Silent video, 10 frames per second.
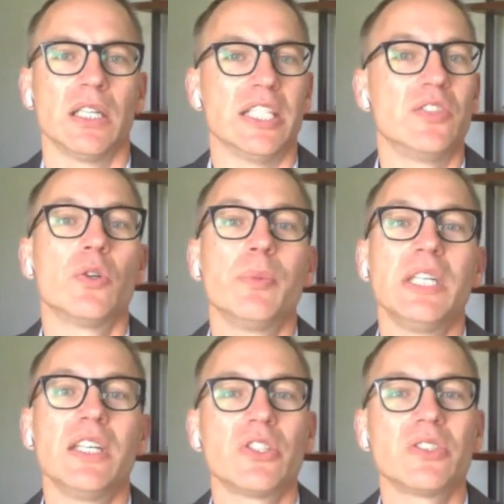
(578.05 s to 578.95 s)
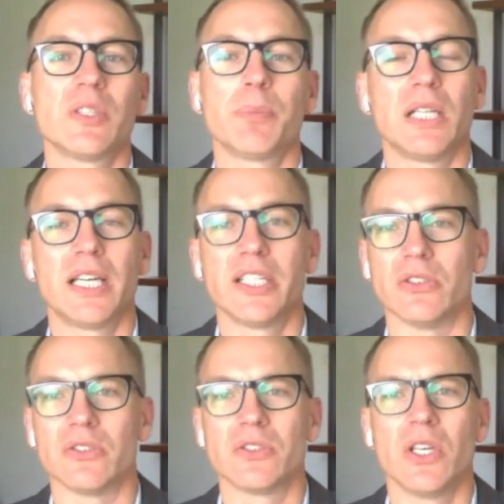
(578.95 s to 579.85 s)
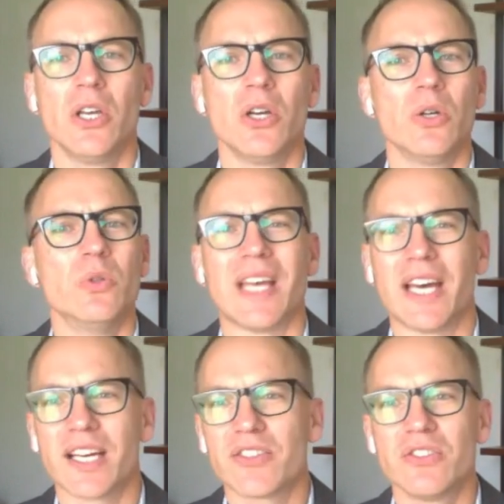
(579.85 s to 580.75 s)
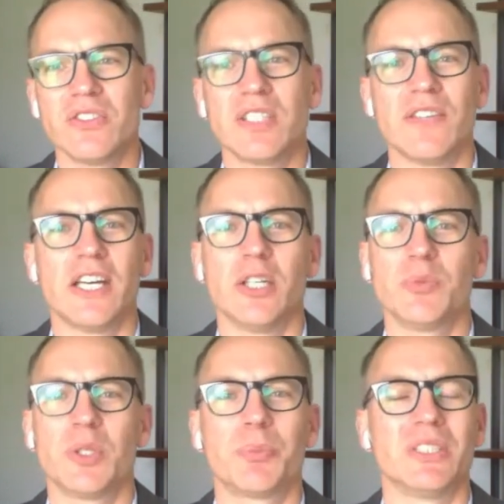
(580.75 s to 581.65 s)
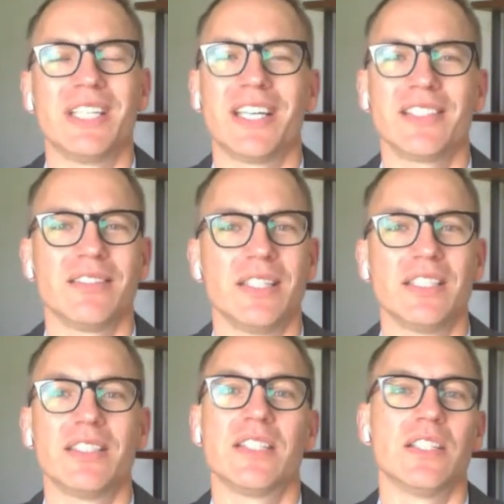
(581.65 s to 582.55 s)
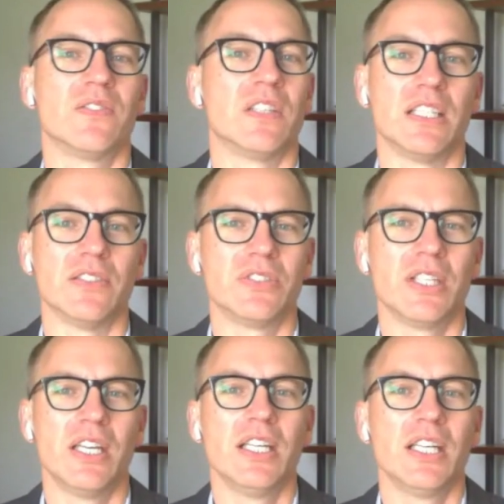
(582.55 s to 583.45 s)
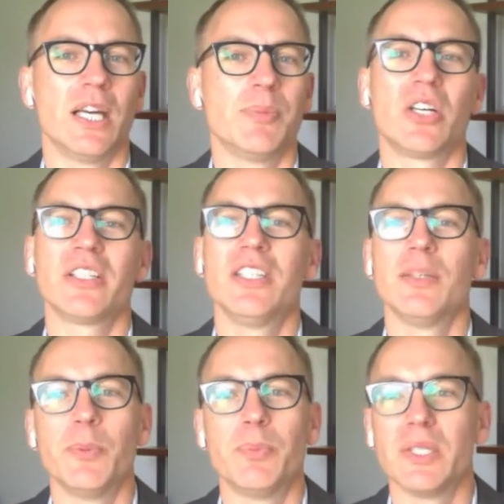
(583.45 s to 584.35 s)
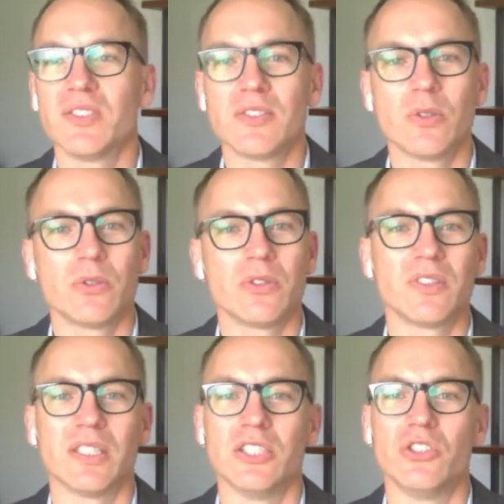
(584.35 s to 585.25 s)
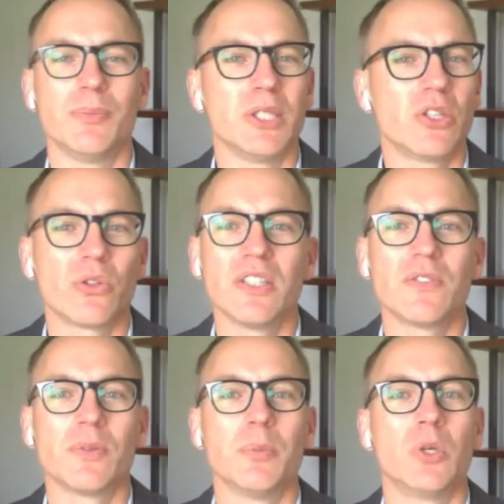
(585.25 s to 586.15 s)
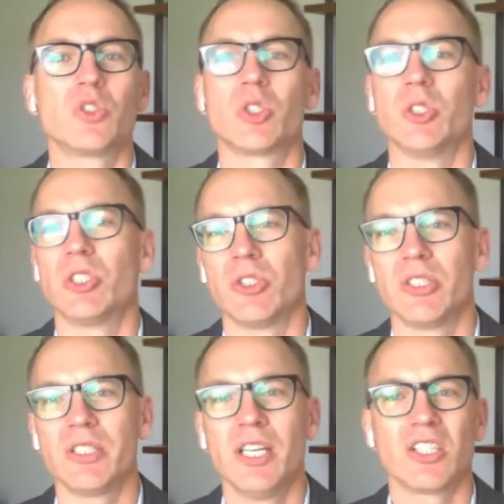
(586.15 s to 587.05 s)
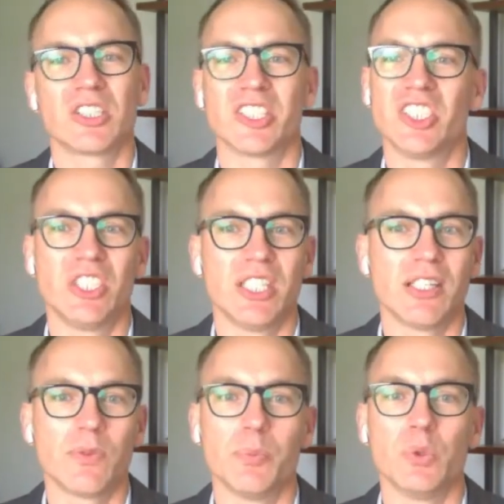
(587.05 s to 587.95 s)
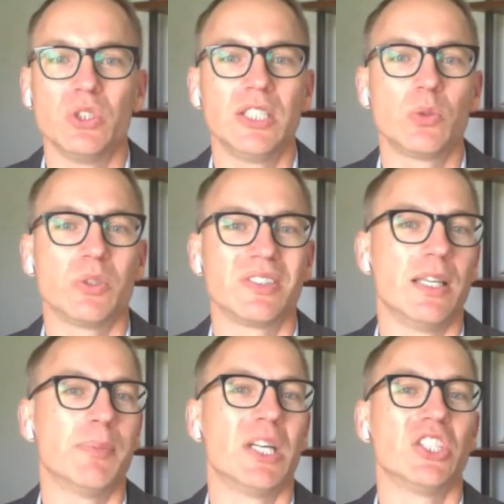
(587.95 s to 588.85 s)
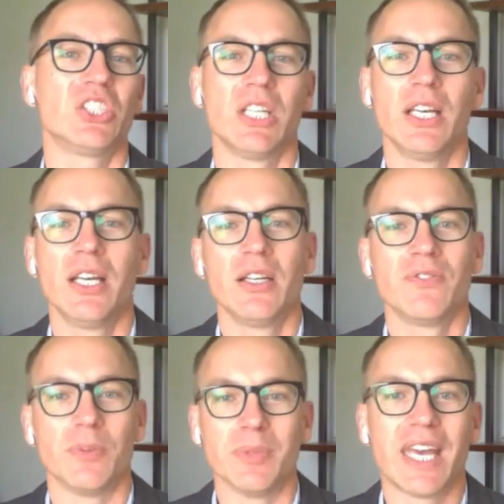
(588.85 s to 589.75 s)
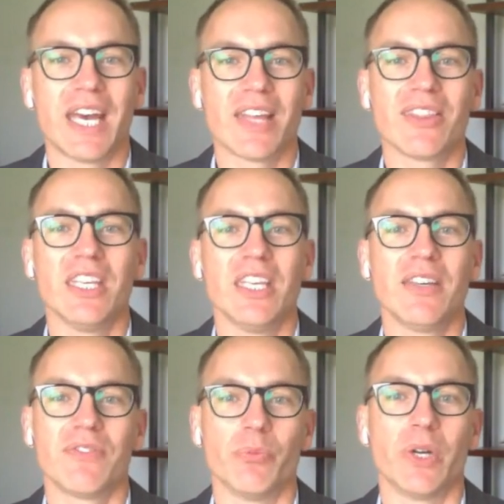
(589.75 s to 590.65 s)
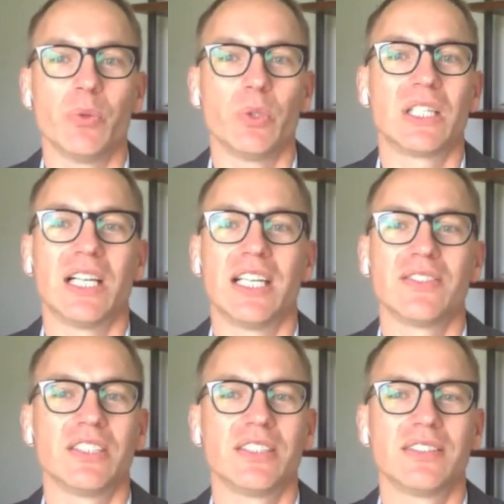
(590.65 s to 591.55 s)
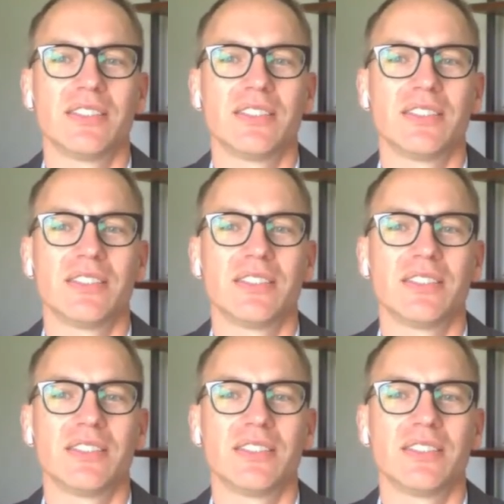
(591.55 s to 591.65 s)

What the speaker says: Like so many of our suppliers whose actions have helped to protect and to save lives. I'm talking about business owners like Jim and Chris from Hoax Couture, Christian from Boutique Troisième Âge, from Kathy from Redwood Classics,